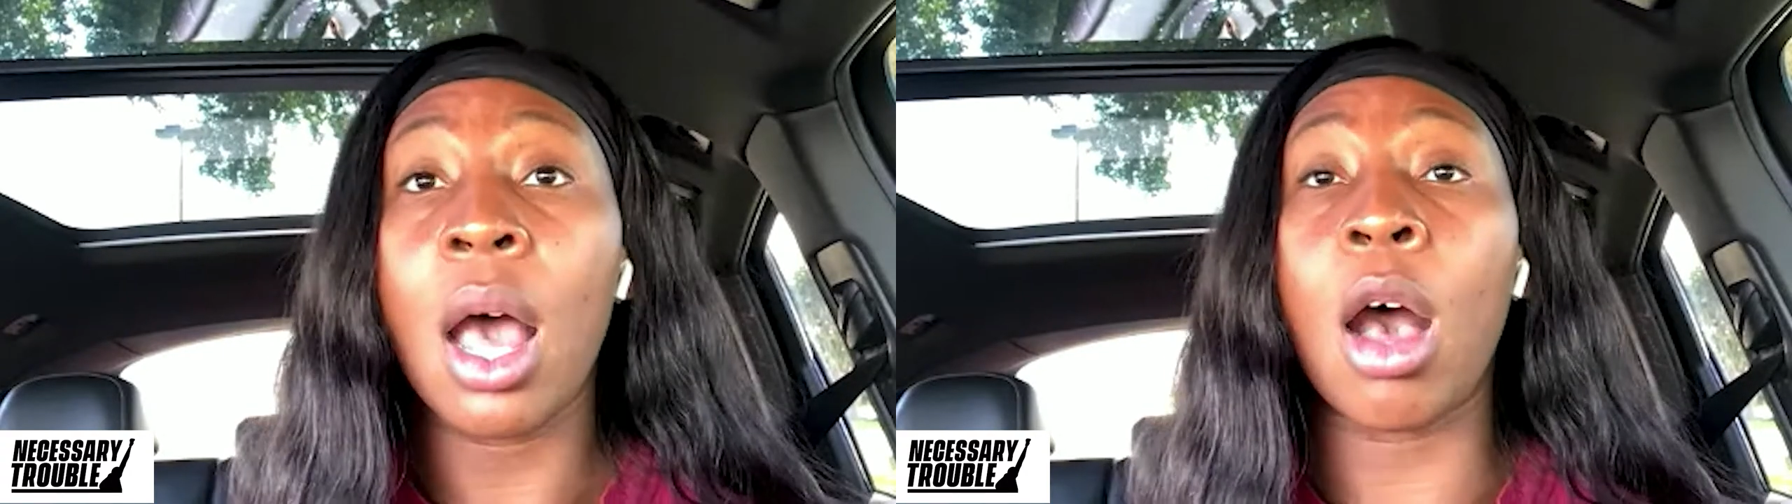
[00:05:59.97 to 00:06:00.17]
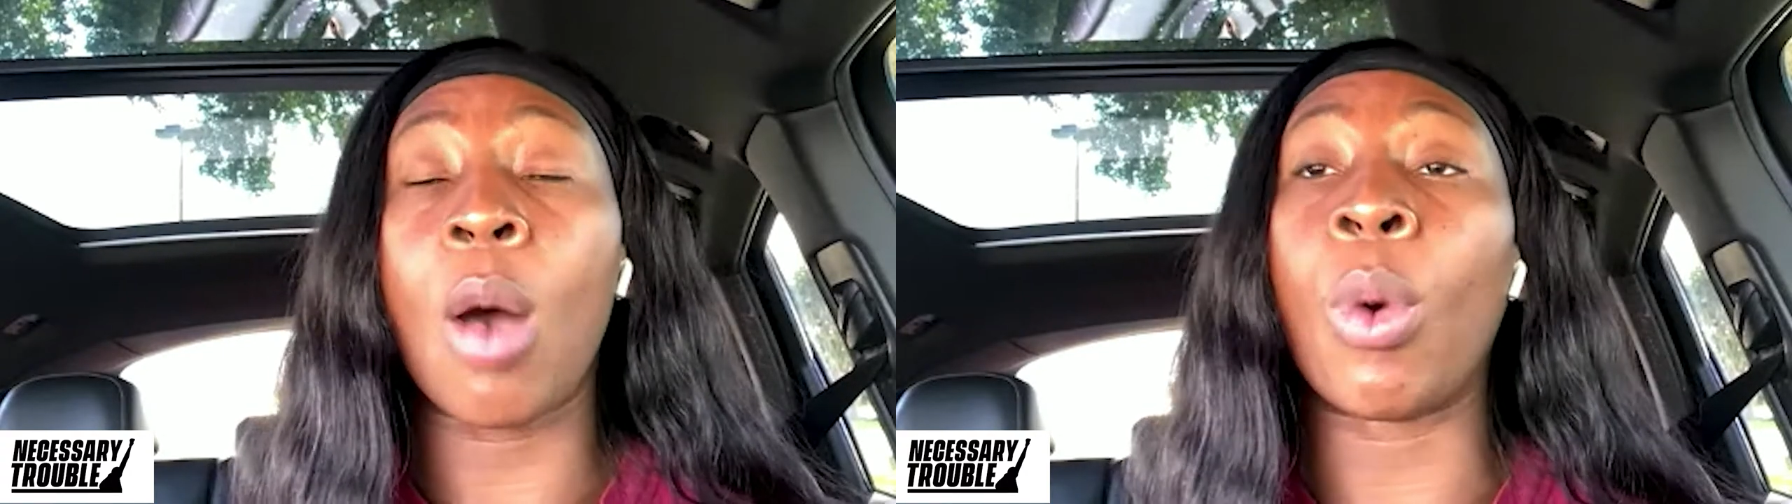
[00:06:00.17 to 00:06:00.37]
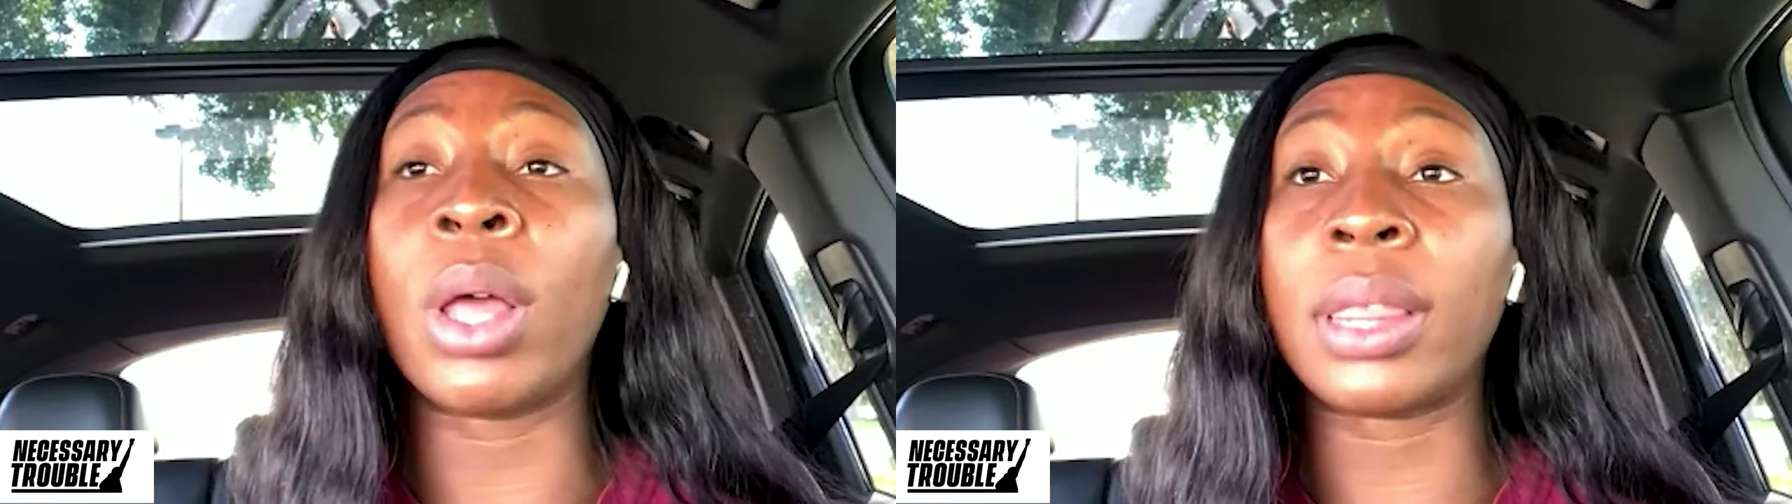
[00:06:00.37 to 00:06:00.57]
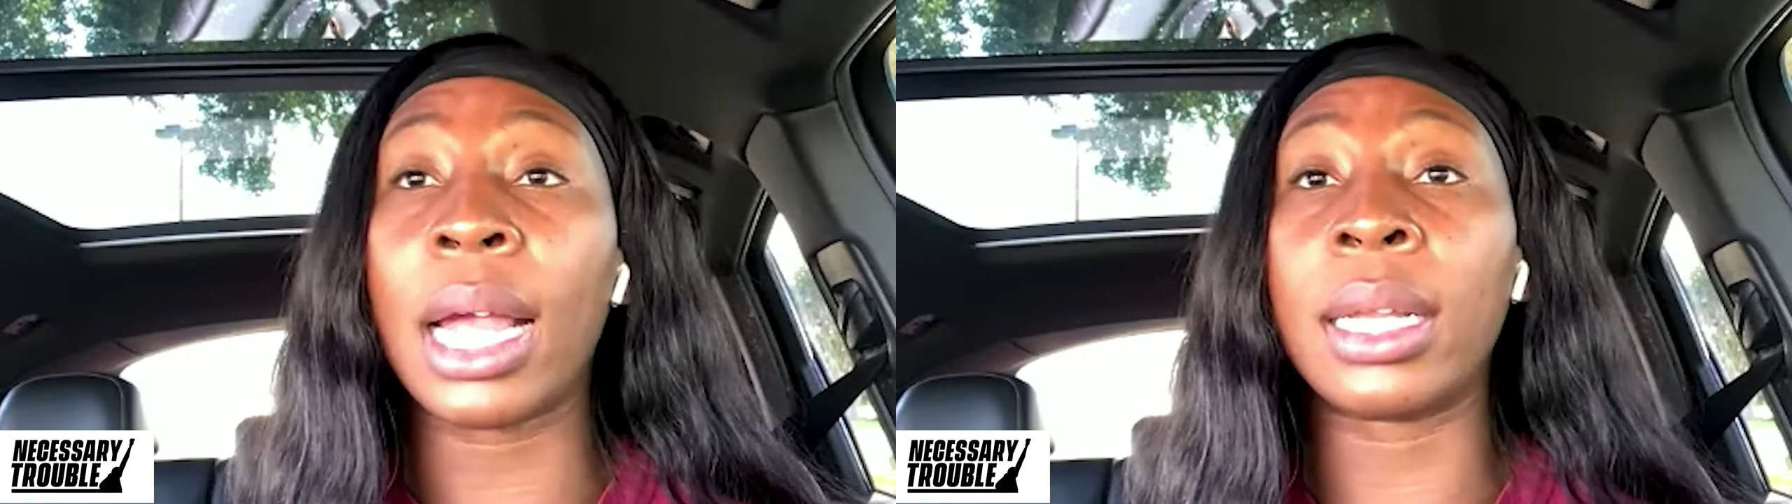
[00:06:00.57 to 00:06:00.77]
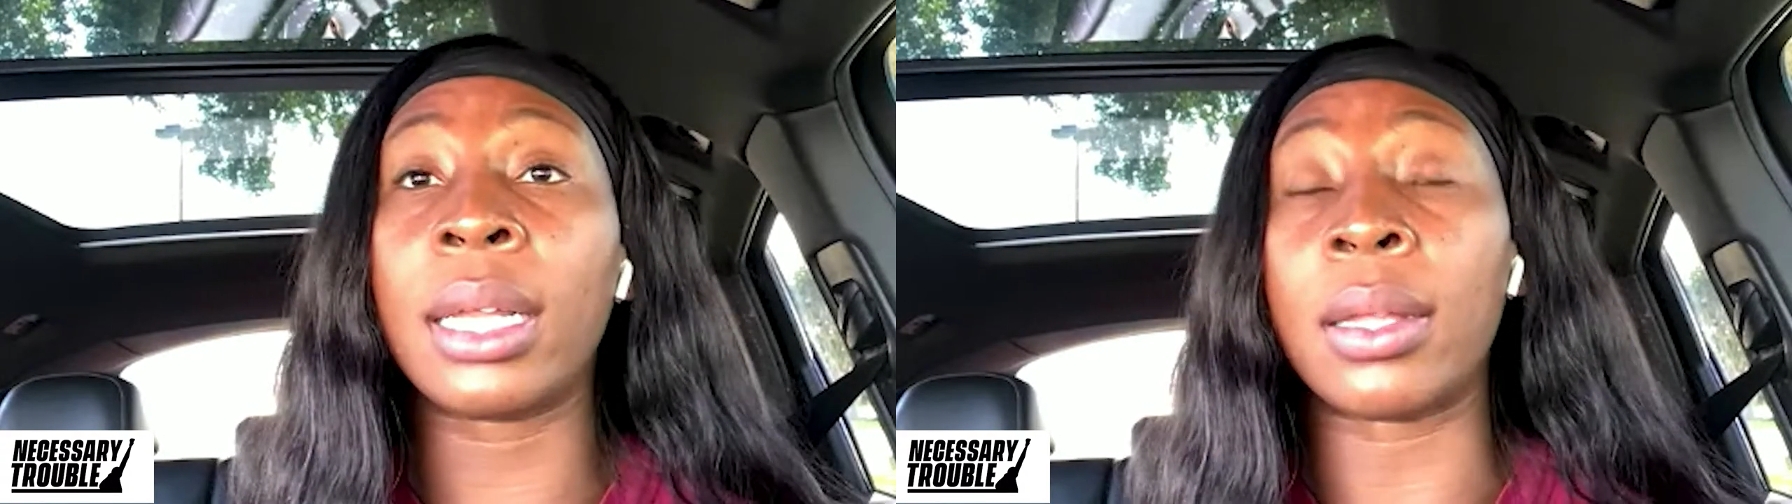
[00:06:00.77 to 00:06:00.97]
um, one
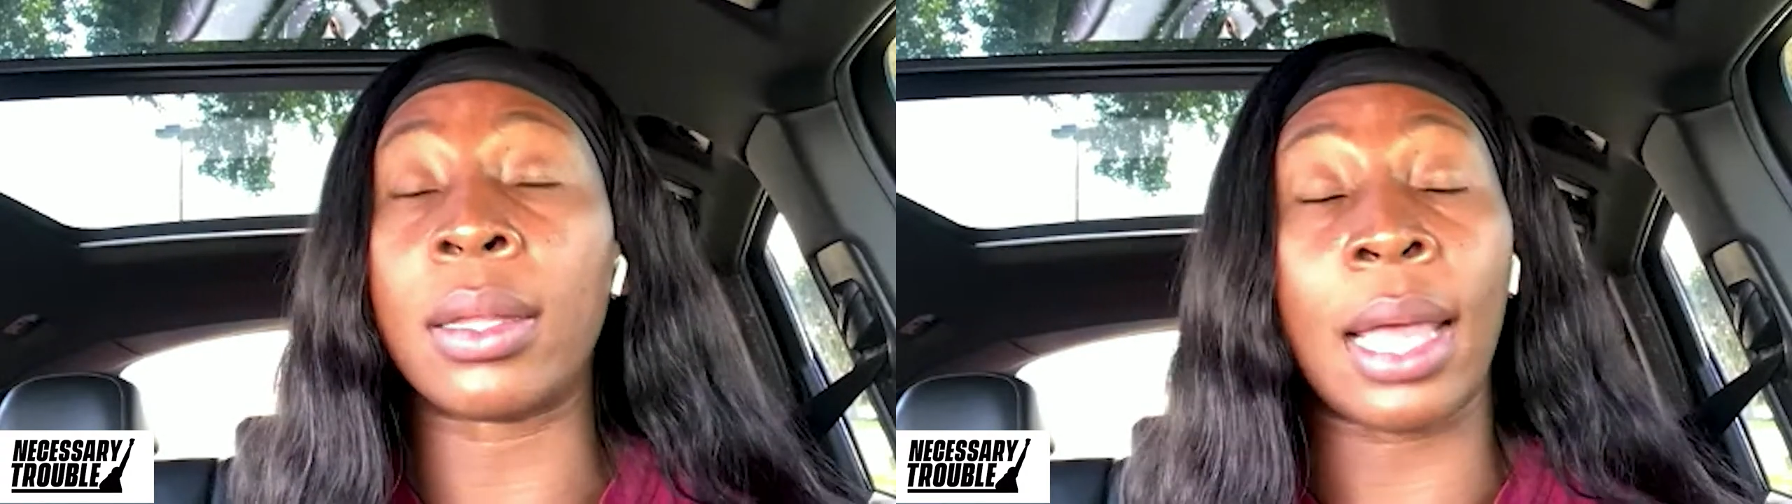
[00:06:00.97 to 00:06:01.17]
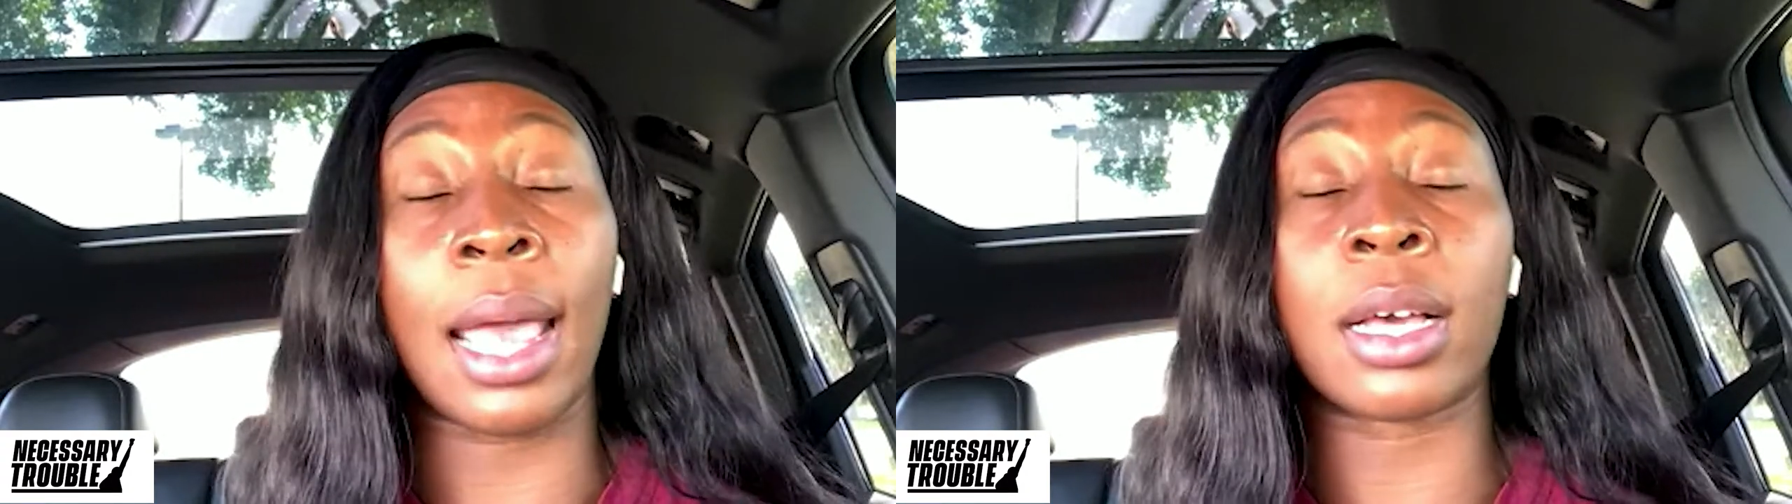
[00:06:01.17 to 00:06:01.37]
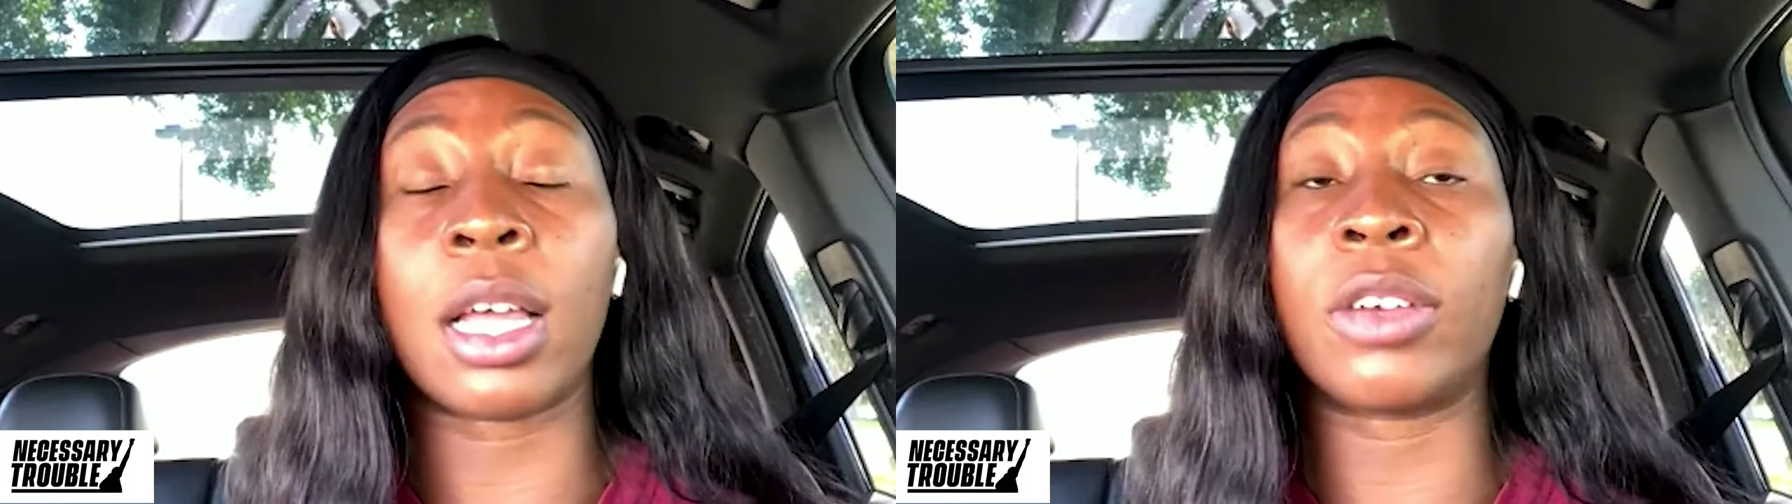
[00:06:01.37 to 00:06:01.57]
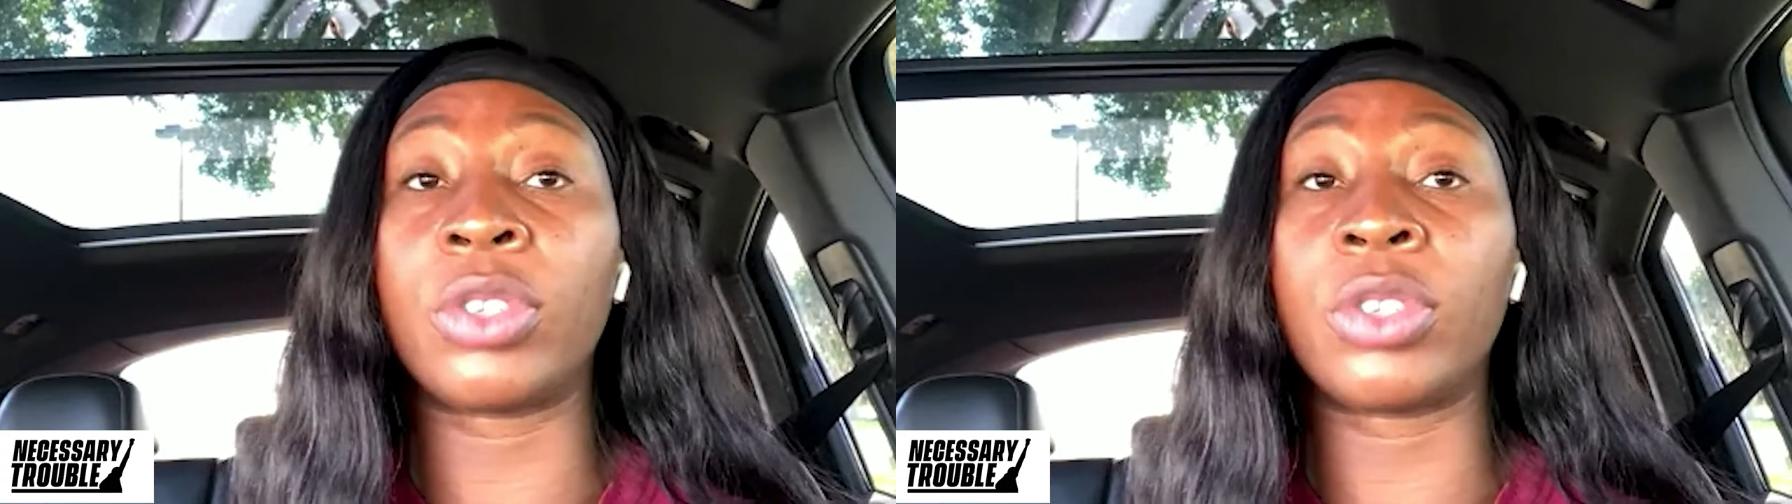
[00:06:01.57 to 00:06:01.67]
thing that Color